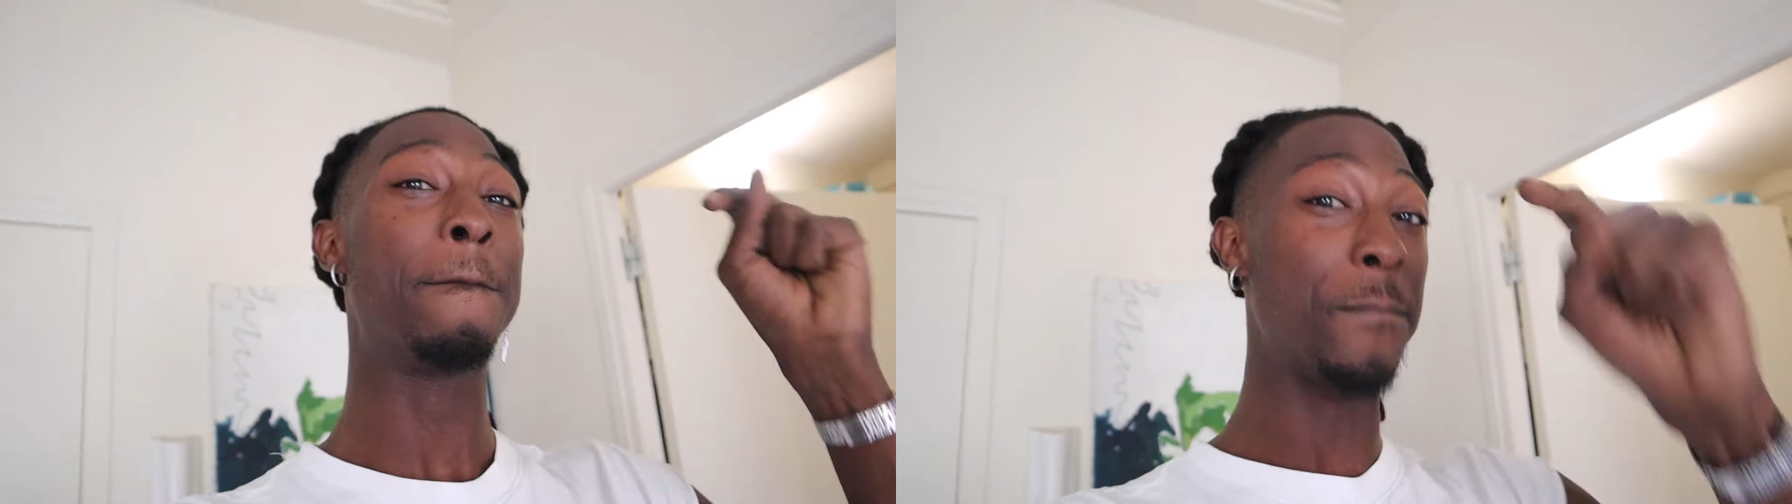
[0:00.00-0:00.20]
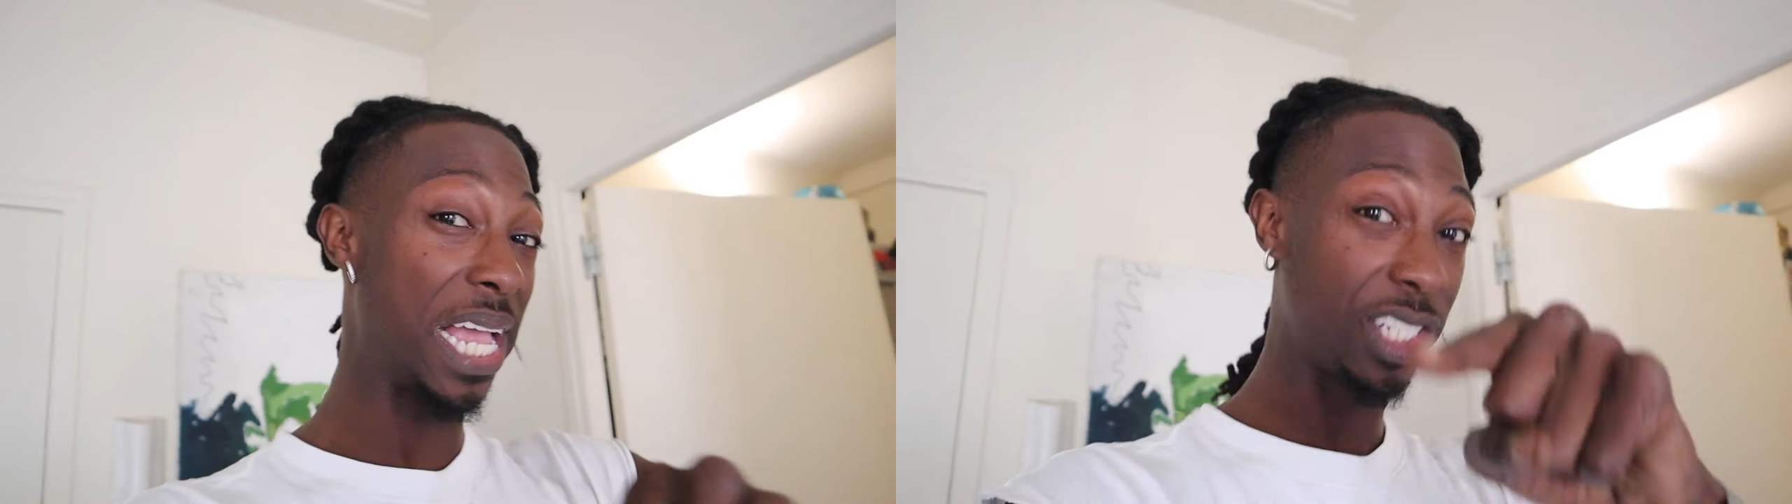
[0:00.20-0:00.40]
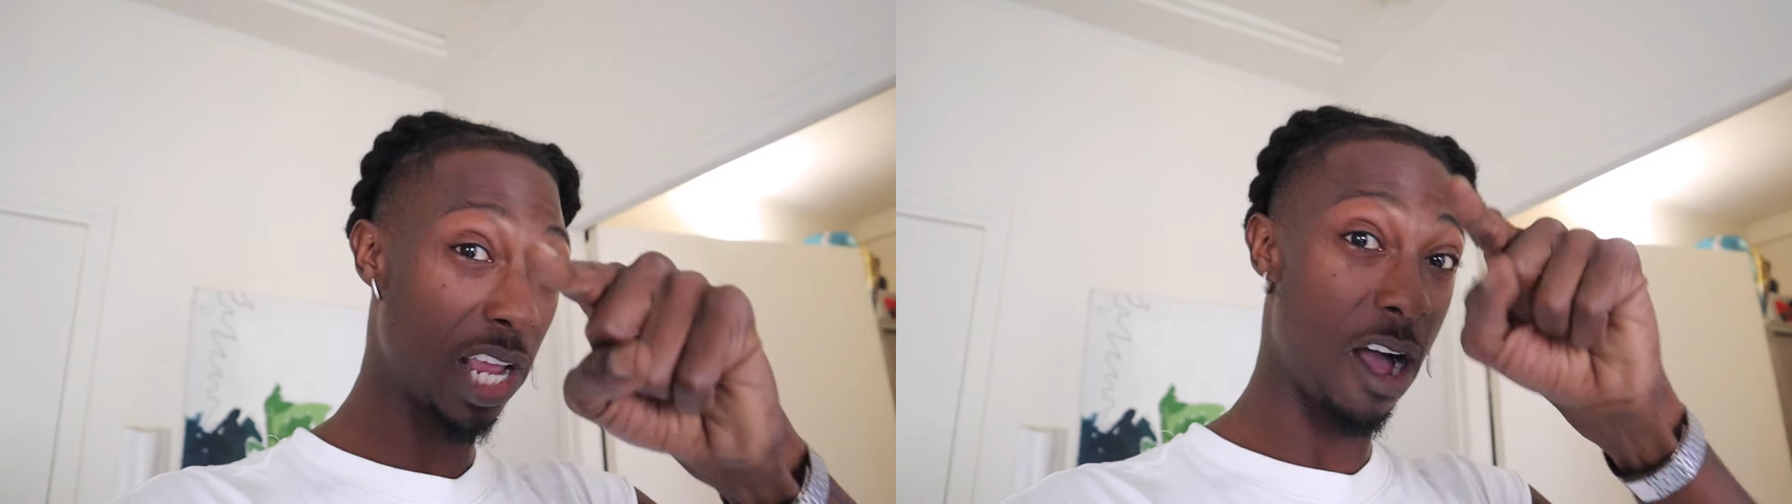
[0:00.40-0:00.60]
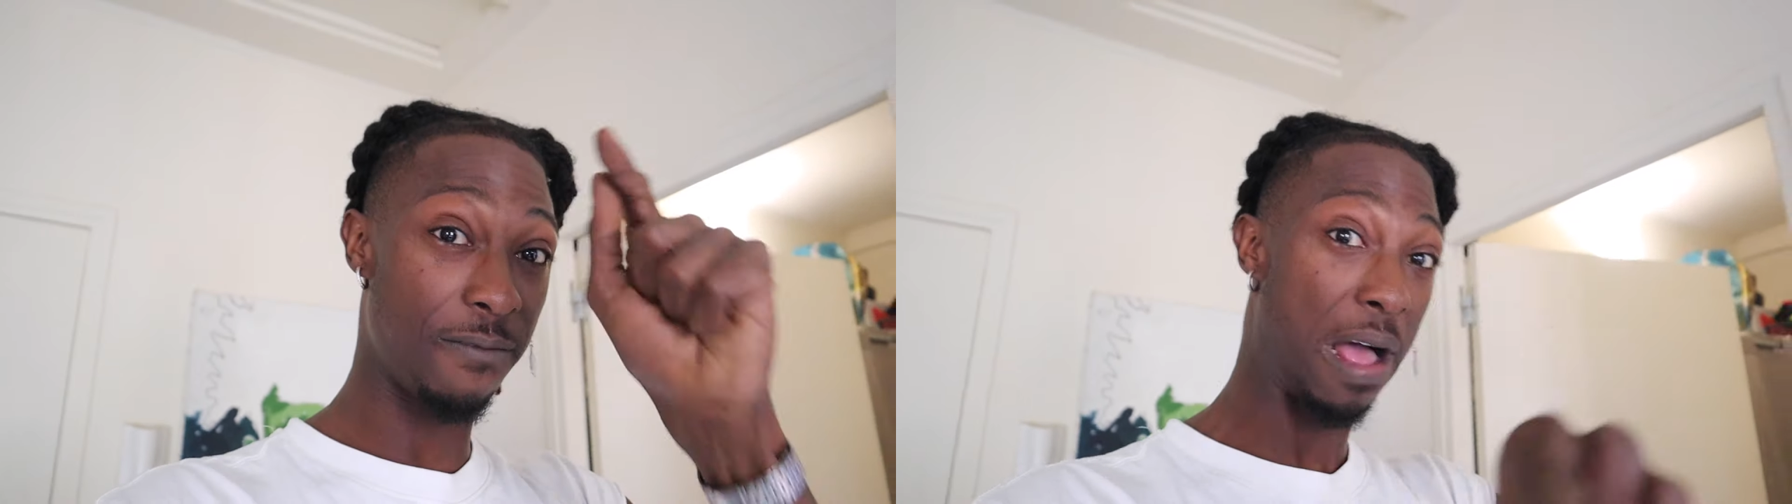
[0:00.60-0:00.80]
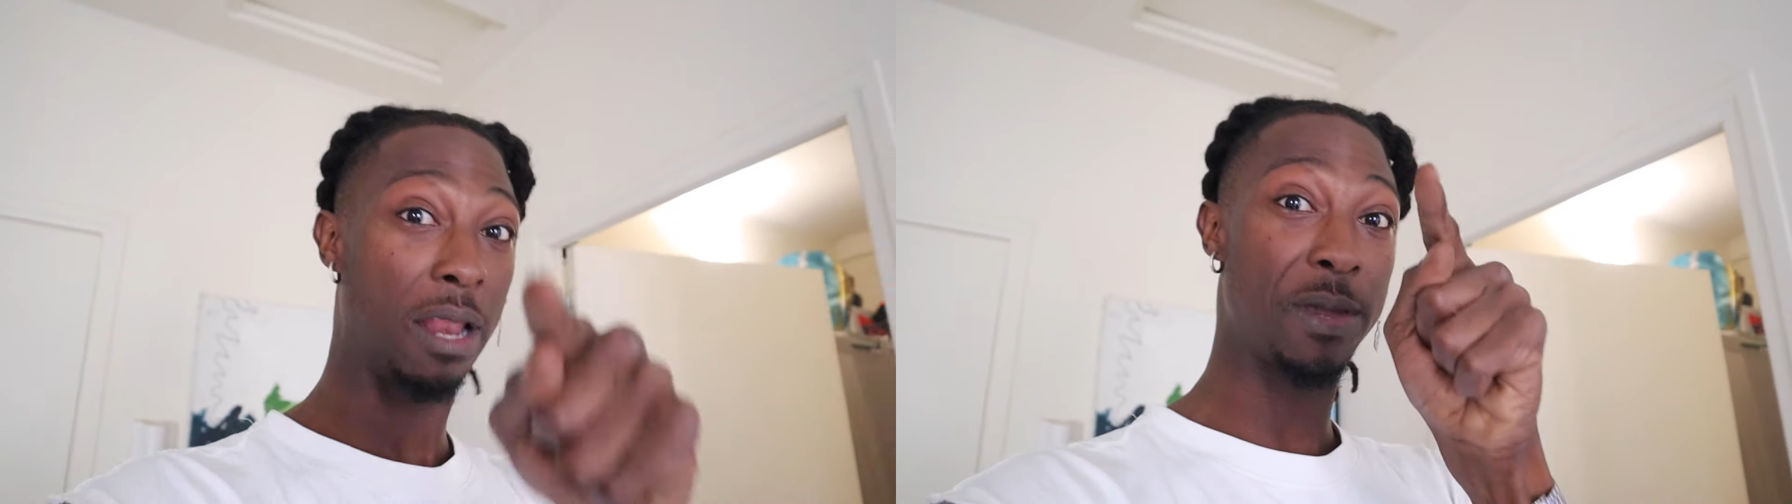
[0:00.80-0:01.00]
Make sure
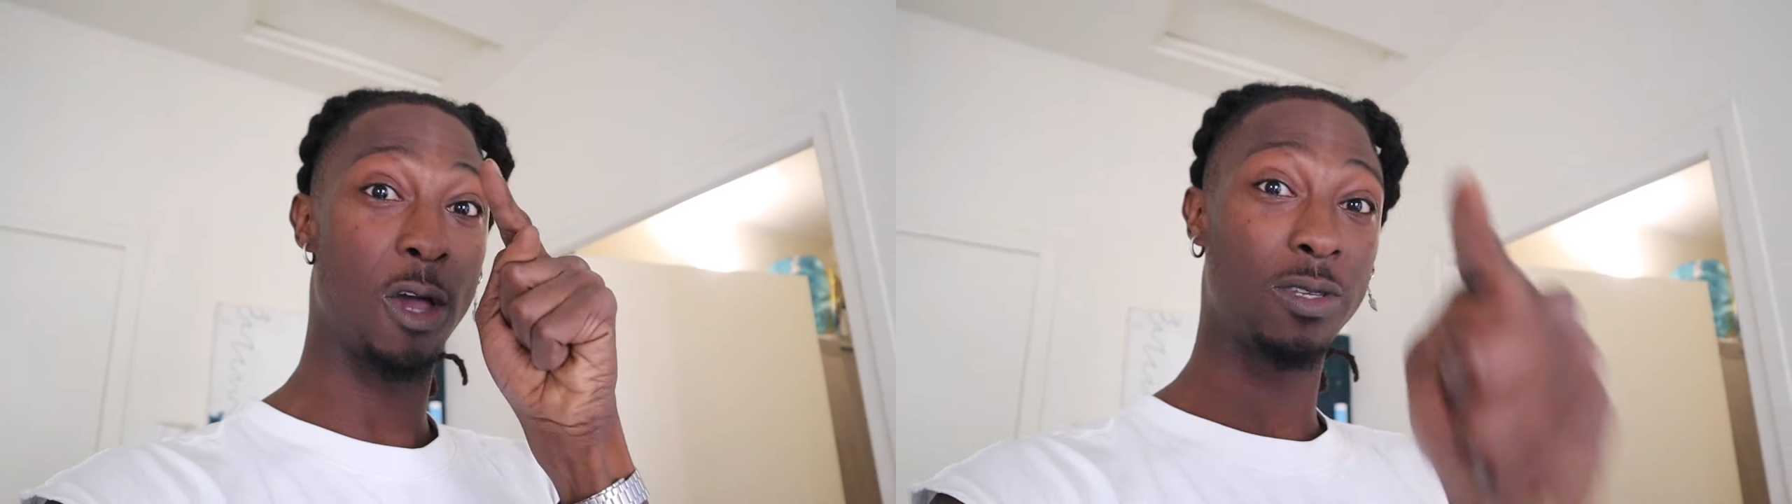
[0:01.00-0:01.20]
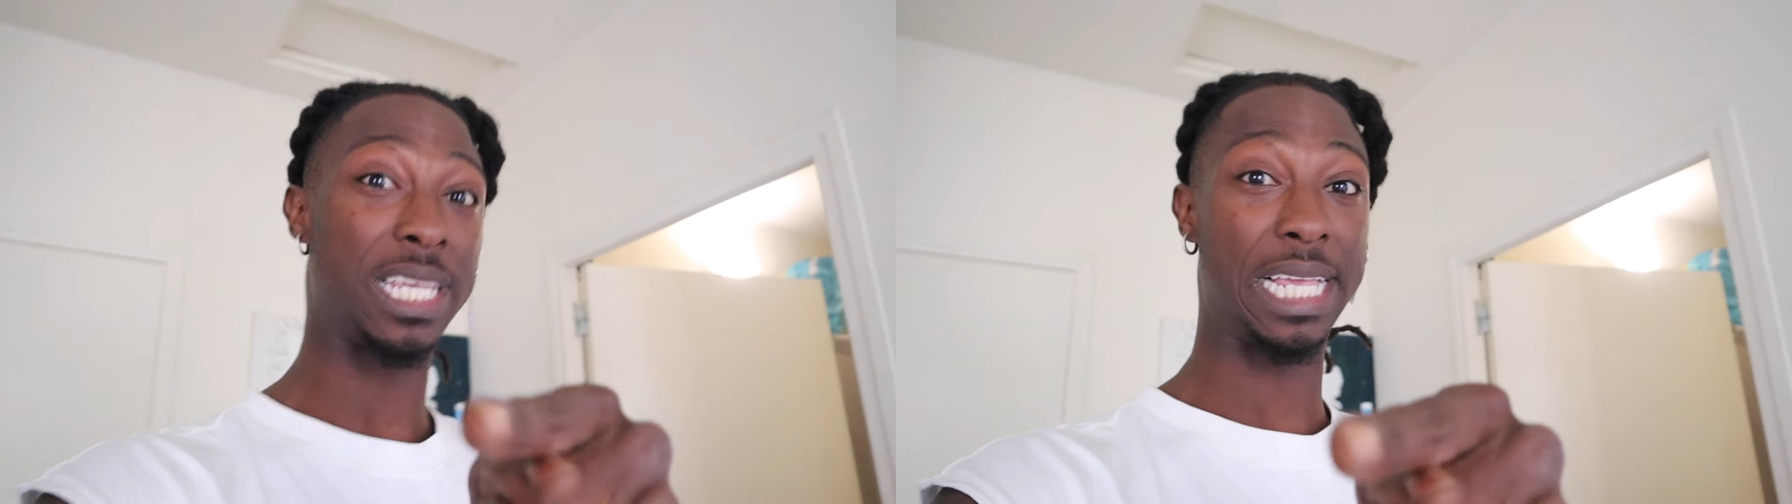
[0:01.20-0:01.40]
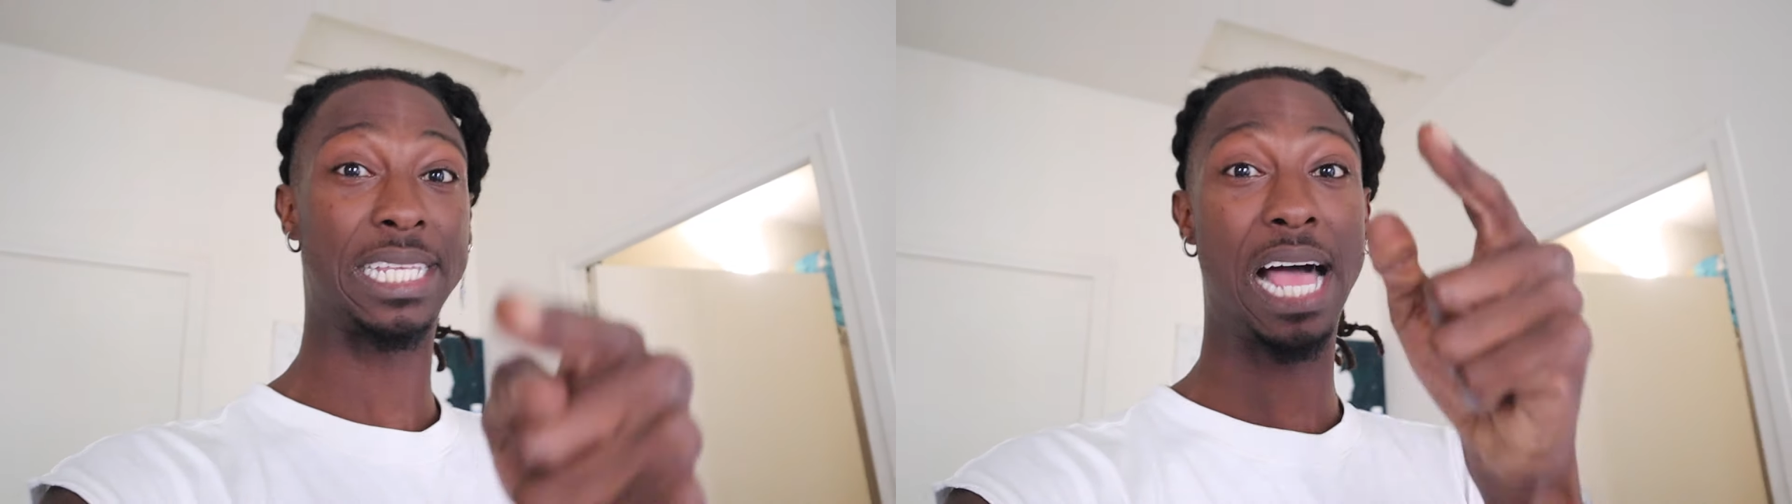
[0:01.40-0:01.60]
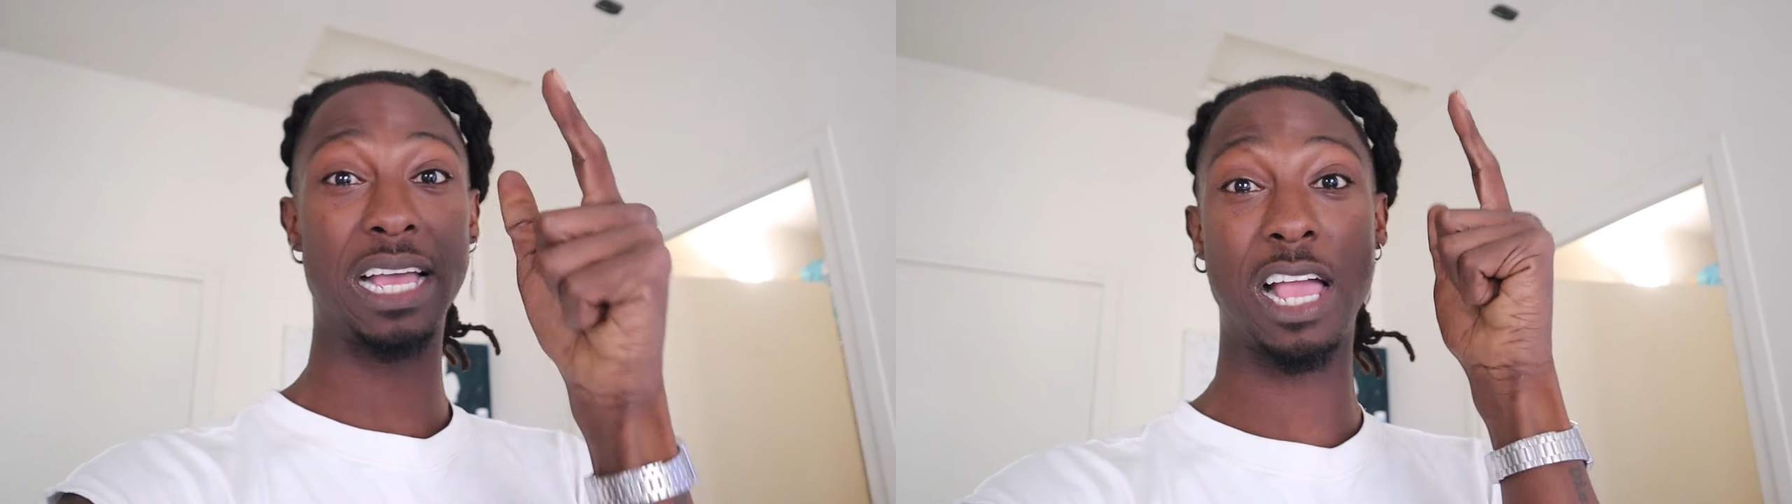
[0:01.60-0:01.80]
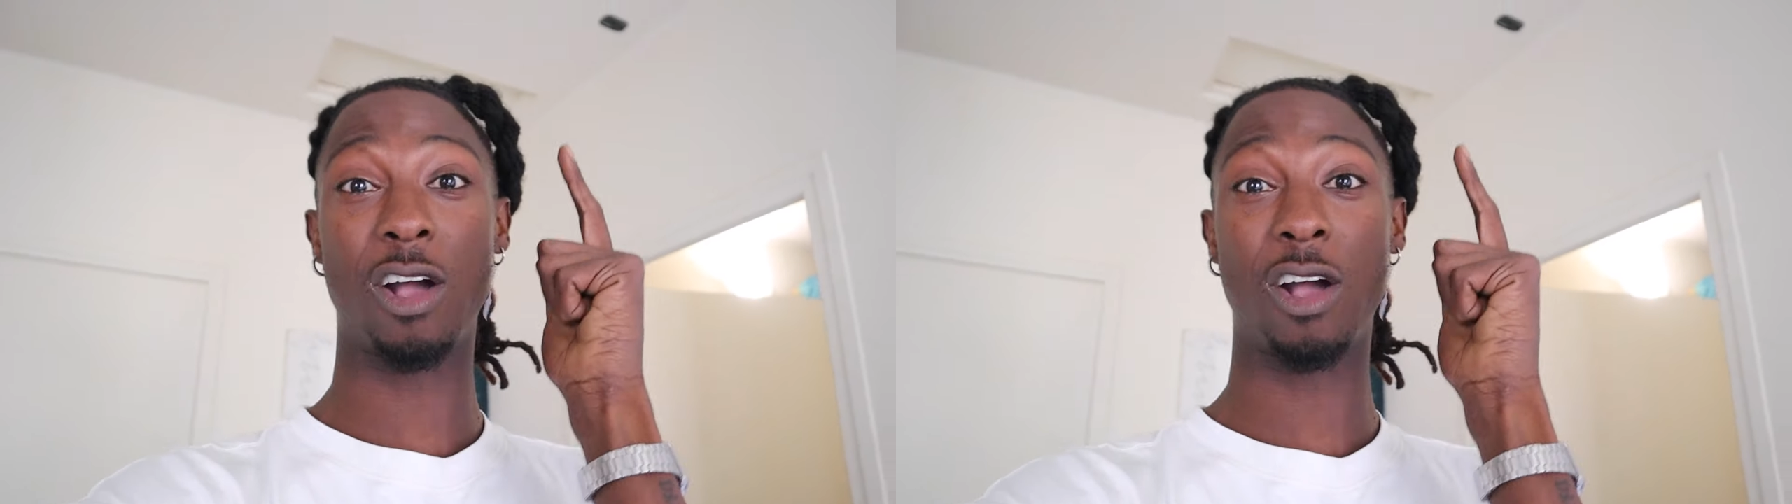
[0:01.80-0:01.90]
y'all follow me on TikTok.